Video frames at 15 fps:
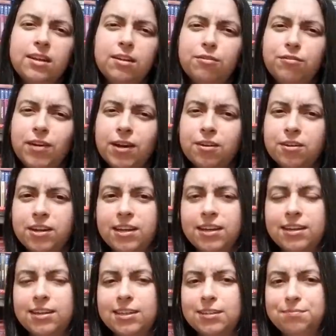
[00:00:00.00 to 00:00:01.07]
in a fighter
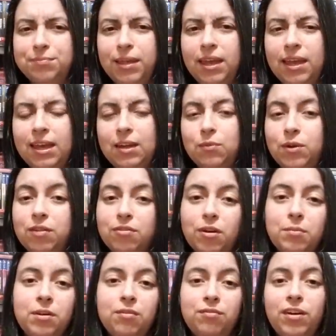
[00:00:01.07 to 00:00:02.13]
kick, and whenever
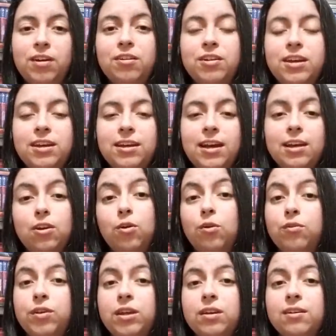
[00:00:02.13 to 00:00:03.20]
I'm in a fighter kick, I go
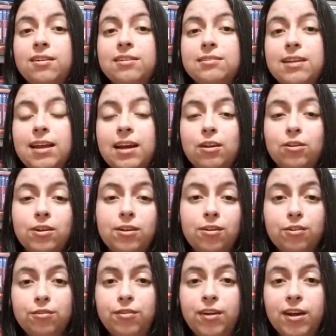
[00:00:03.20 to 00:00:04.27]
over here and I look at
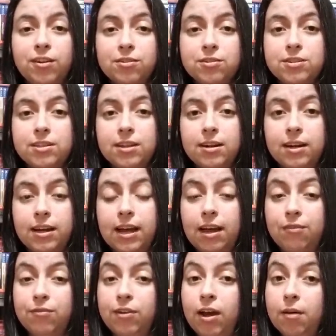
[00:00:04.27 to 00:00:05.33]
all the fighters that I
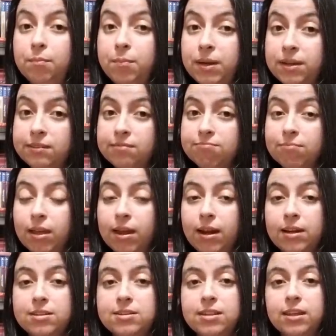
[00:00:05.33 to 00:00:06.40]
have not beaten,
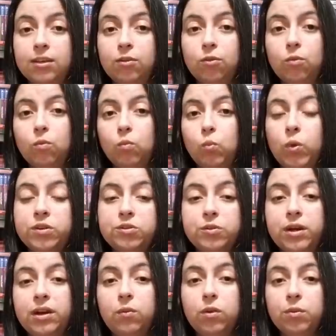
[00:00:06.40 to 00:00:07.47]
and I say, what
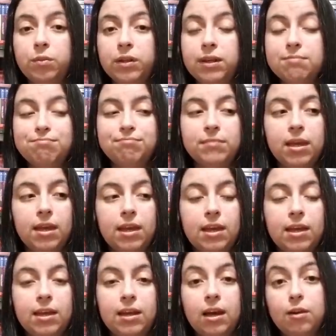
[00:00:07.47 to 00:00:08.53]
do I want to play?
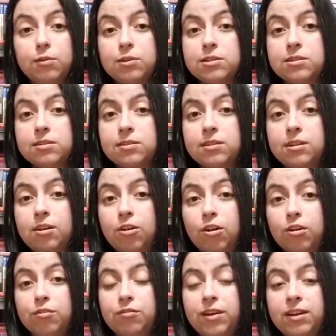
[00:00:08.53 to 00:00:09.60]
And I was in an
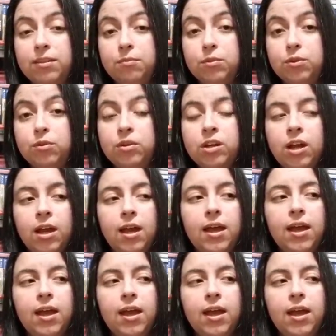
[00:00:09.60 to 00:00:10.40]
Art of Fighting mood,